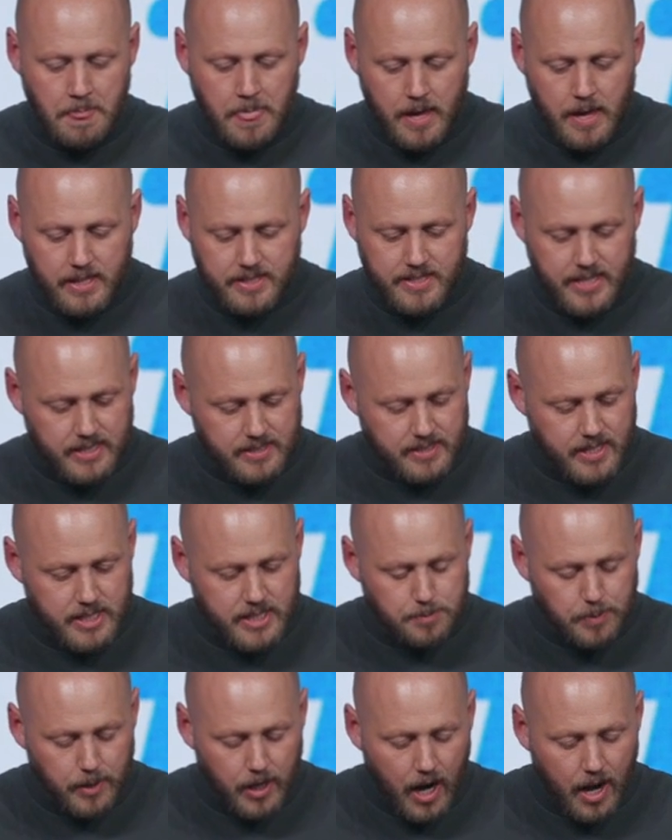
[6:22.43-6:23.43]
He says this,
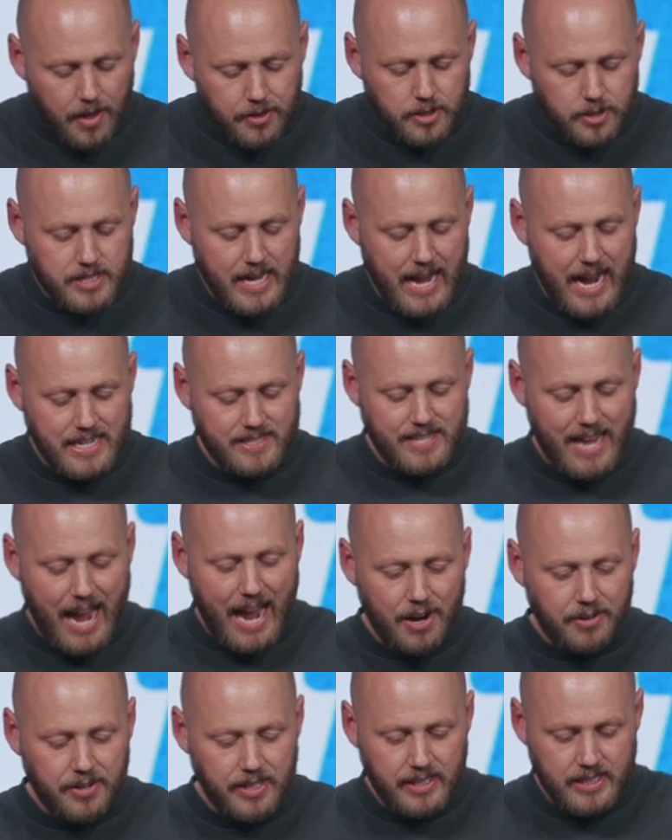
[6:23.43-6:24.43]
but others asked,
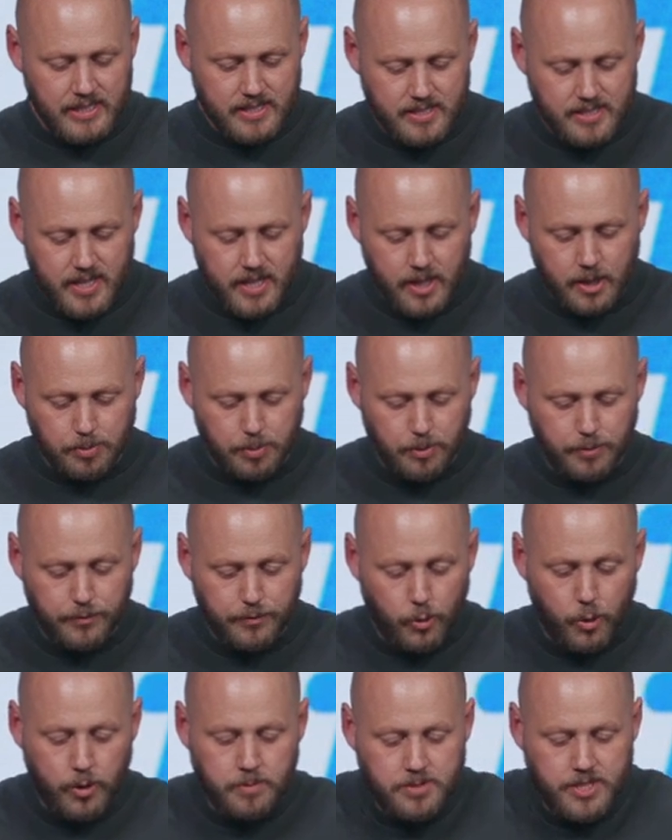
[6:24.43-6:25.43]
how can a sinner
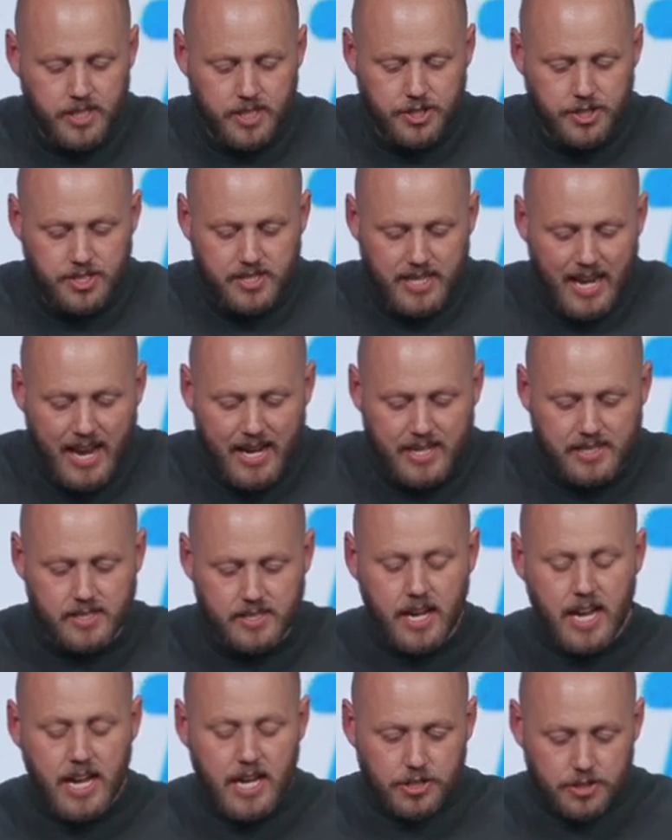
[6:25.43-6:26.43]
perform such signs?
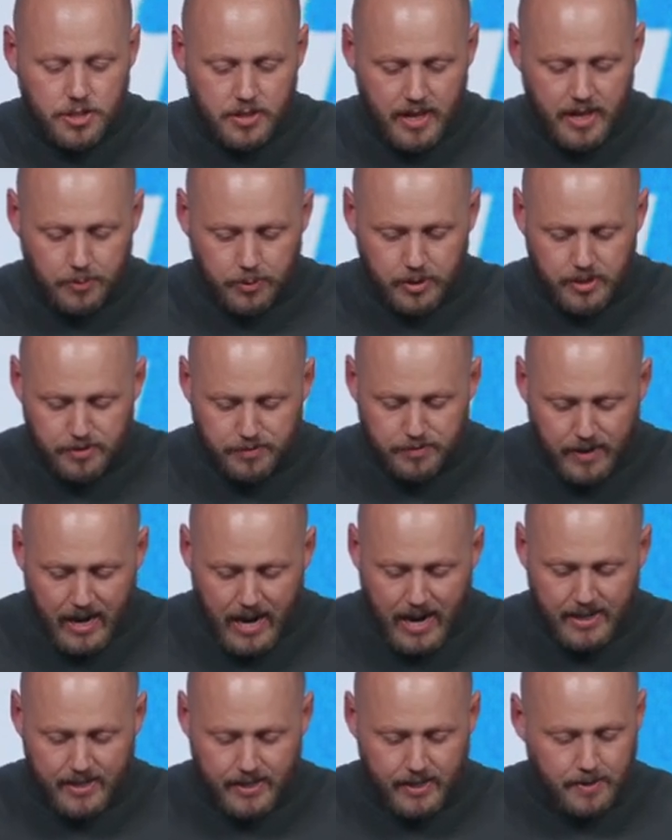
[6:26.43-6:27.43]
So they were
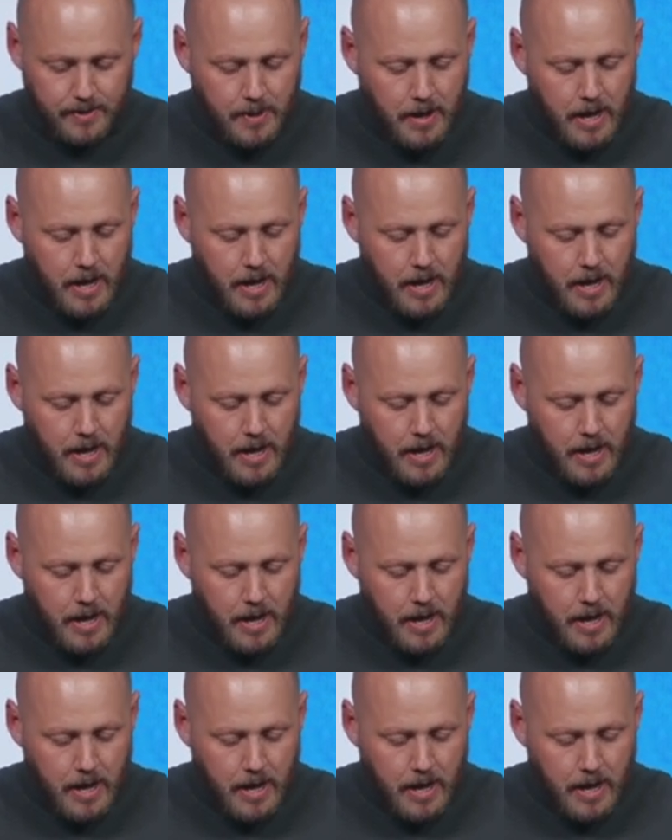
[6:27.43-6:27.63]
divided.